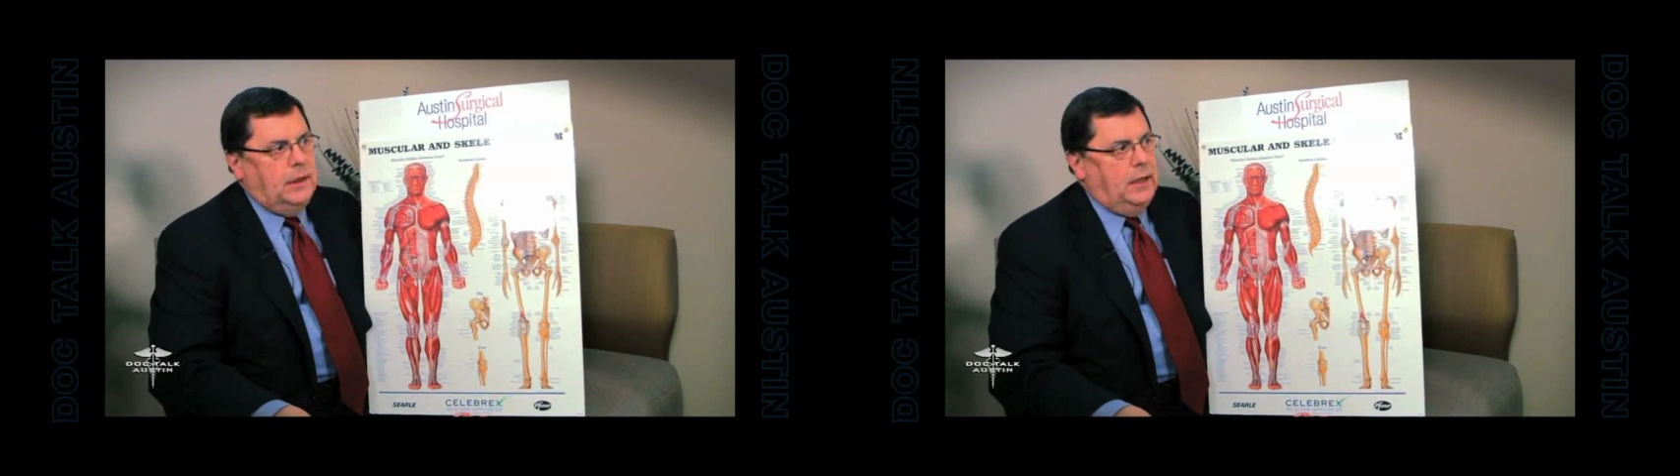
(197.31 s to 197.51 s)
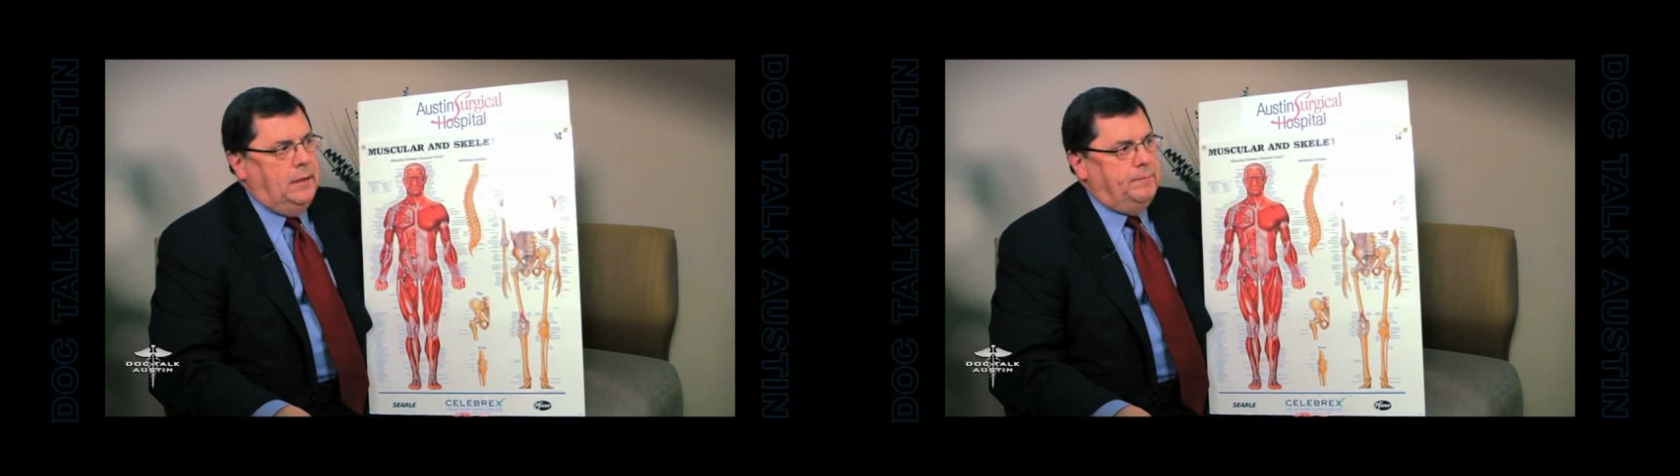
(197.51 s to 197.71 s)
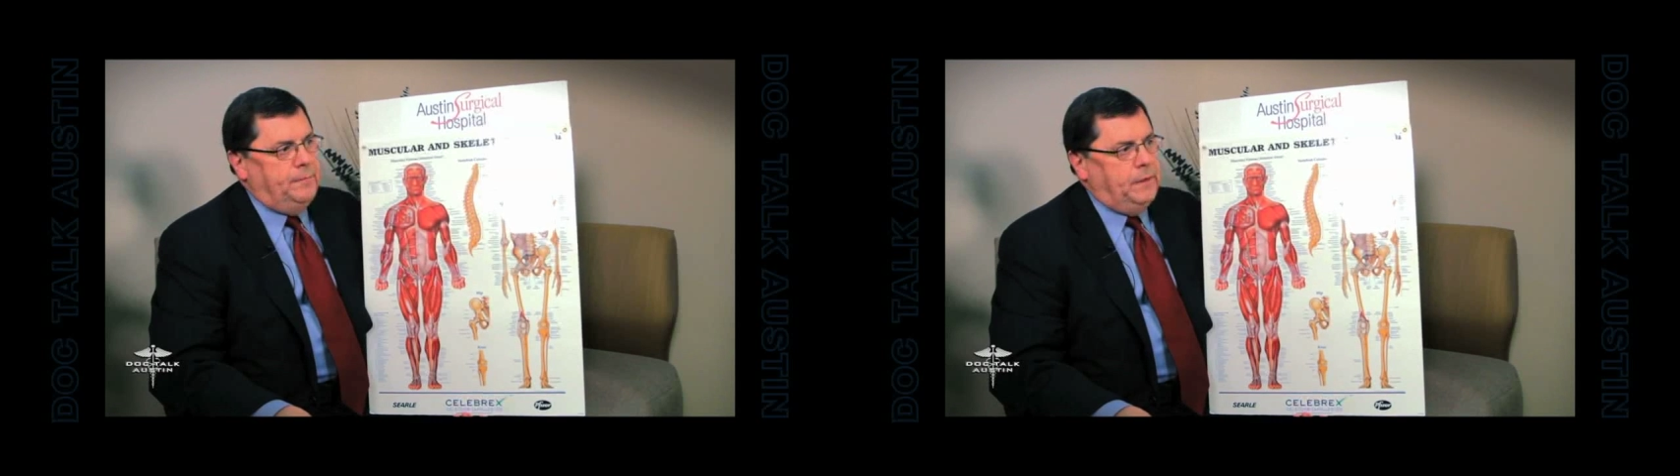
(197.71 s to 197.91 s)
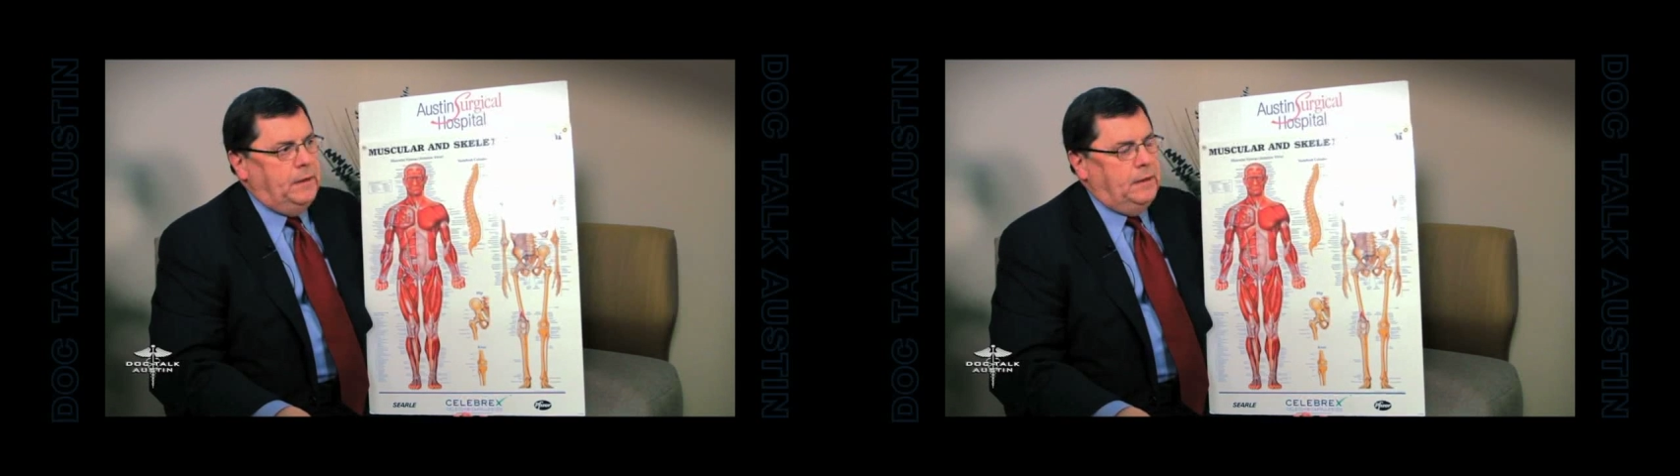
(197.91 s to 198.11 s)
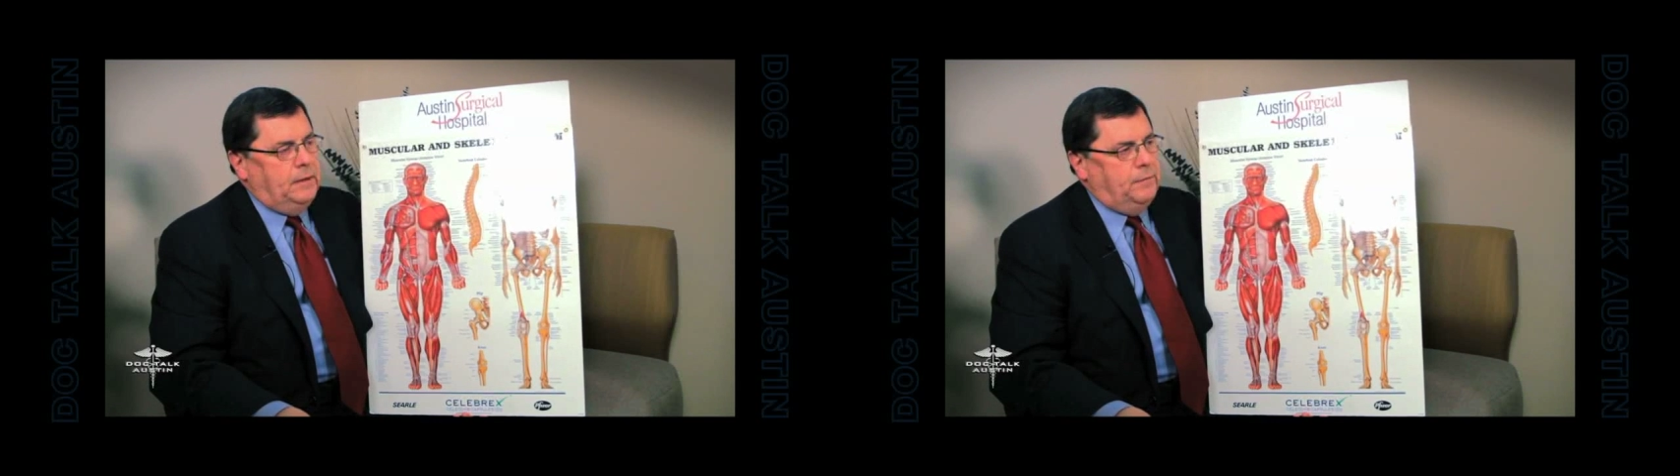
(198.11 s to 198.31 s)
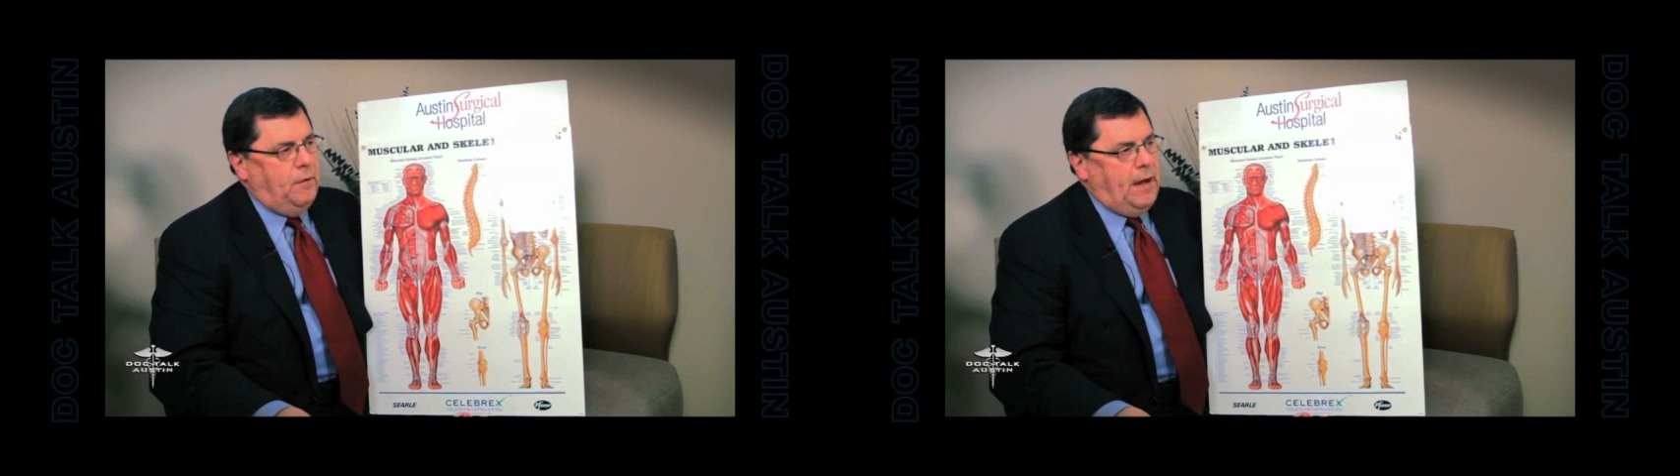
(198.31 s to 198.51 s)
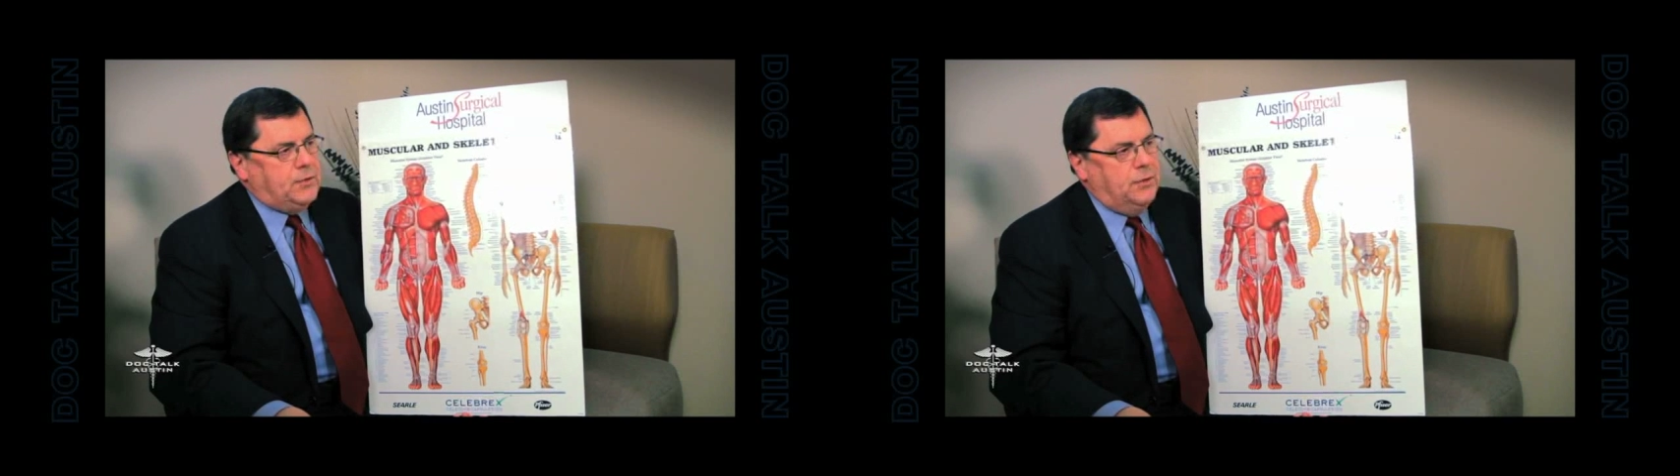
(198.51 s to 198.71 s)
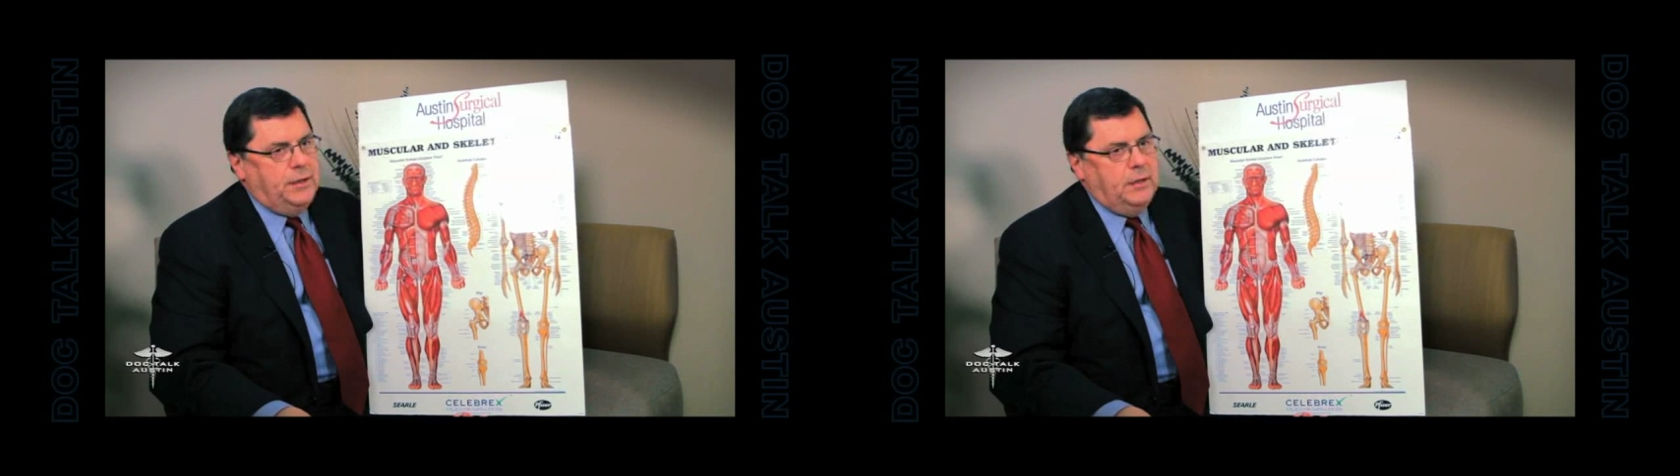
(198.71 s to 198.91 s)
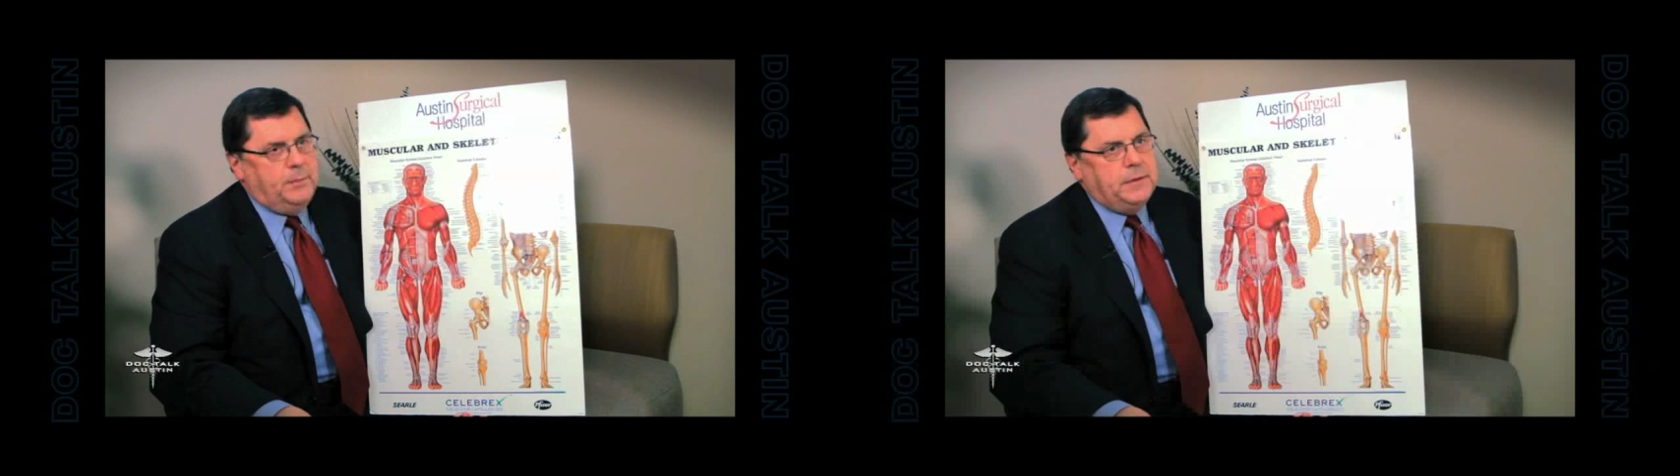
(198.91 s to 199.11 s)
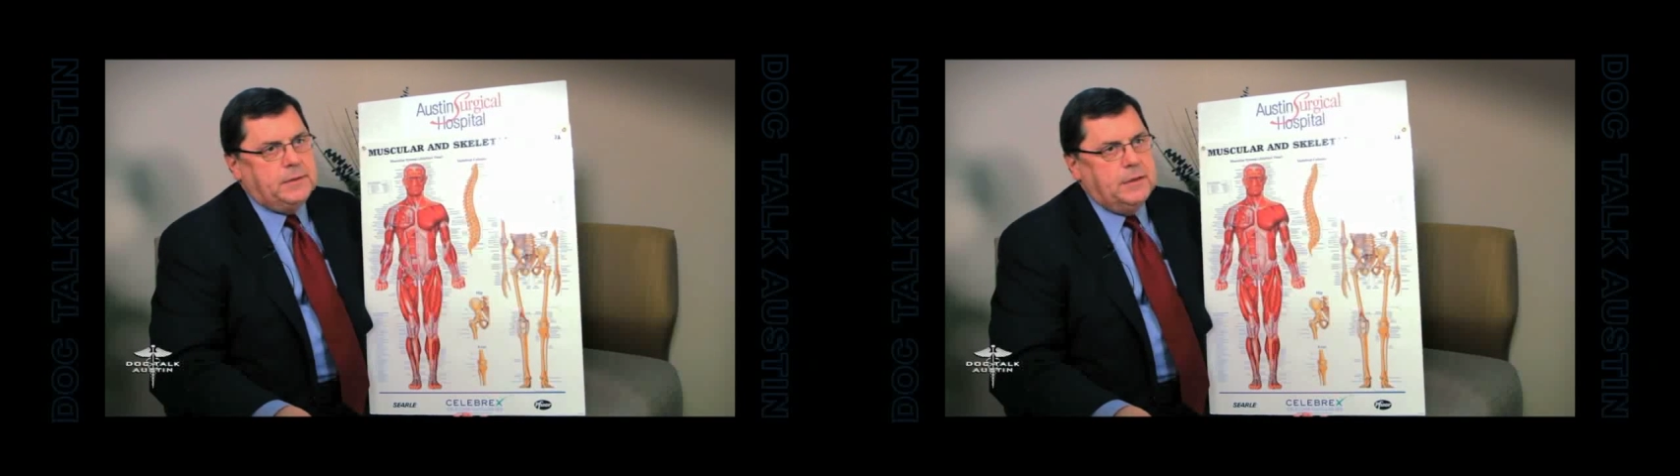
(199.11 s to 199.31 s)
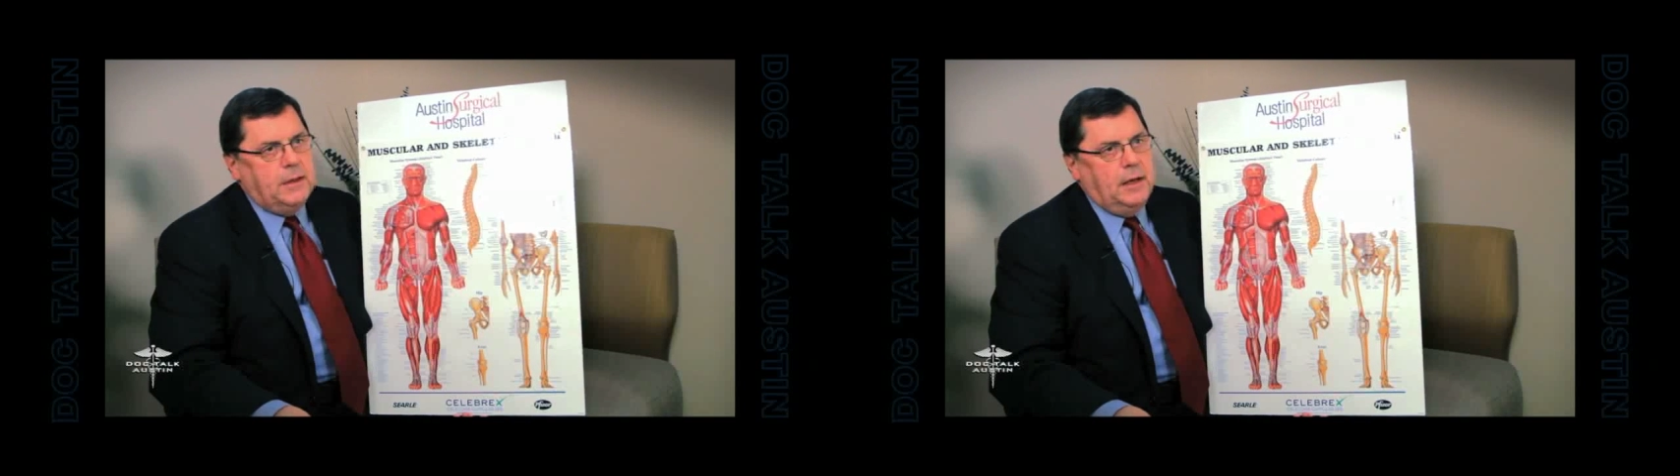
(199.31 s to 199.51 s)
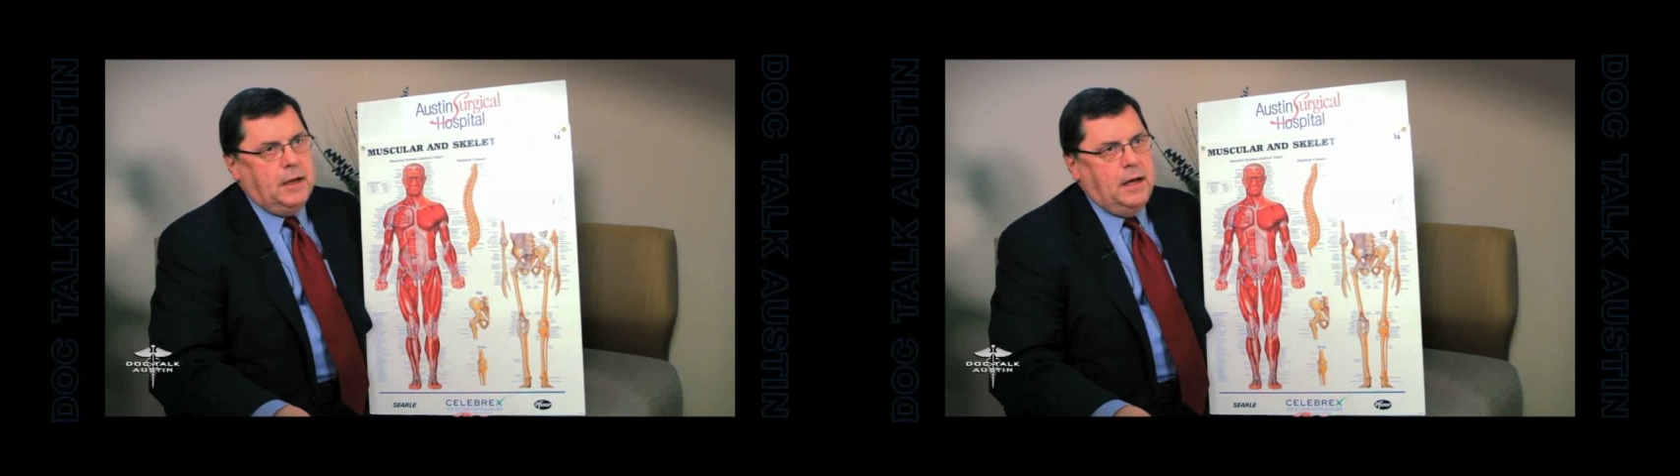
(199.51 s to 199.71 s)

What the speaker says: The fractured hip is a